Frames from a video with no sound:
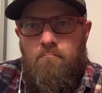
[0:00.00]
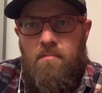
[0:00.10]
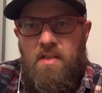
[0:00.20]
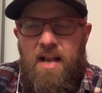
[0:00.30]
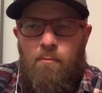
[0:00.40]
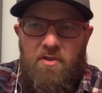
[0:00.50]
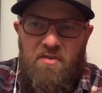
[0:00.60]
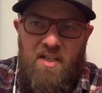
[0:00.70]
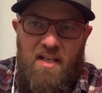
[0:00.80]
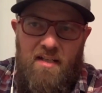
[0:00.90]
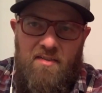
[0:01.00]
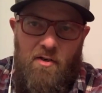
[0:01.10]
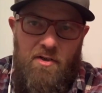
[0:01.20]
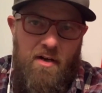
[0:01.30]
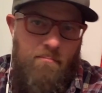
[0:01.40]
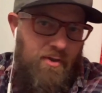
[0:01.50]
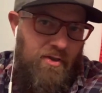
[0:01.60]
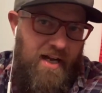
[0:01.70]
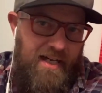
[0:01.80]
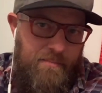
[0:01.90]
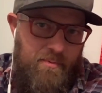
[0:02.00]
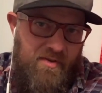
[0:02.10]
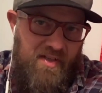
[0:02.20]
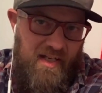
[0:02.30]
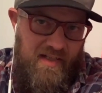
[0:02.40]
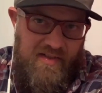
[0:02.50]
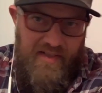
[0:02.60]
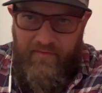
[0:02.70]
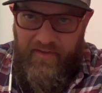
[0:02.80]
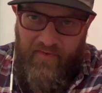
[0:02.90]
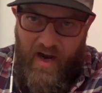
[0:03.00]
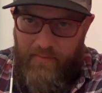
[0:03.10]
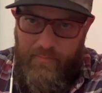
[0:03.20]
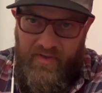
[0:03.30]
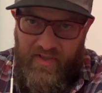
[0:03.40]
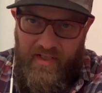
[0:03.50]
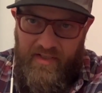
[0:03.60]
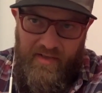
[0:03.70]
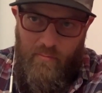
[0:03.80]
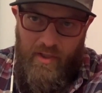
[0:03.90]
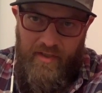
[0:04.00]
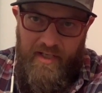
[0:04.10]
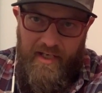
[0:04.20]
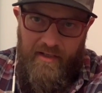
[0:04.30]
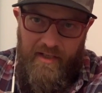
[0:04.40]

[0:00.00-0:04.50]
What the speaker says: Yeah, would you say that's our number? 80%, 75%, somewhere in there.